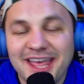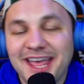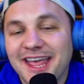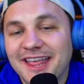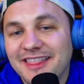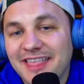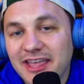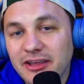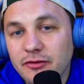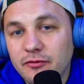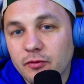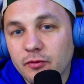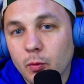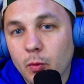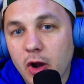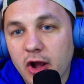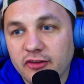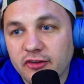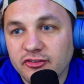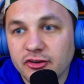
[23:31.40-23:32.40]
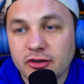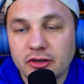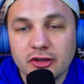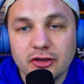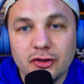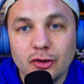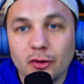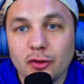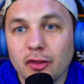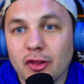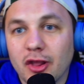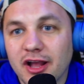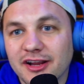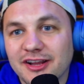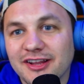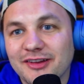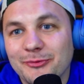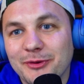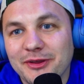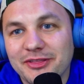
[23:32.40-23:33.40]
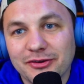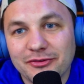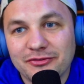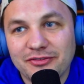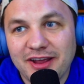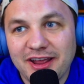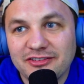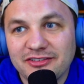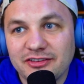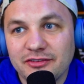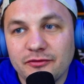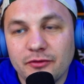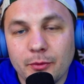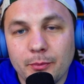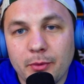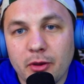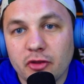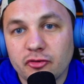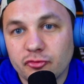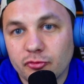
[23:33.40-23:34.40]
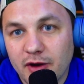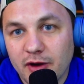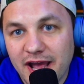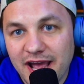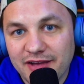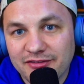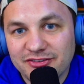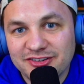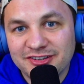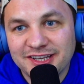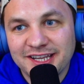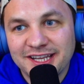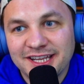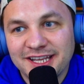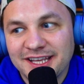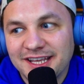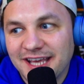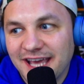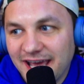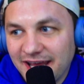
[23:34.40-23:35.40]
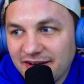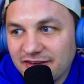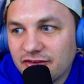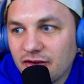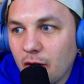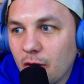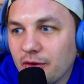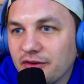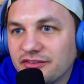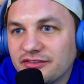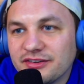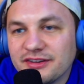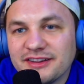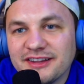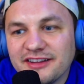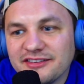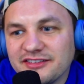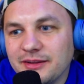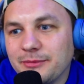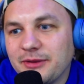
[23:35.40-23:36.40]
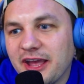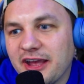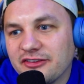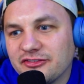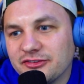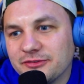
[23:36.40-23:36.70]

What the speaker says: Thank you for watching. Good luck with your fantasy football drafts. And as always, let's keep cashing.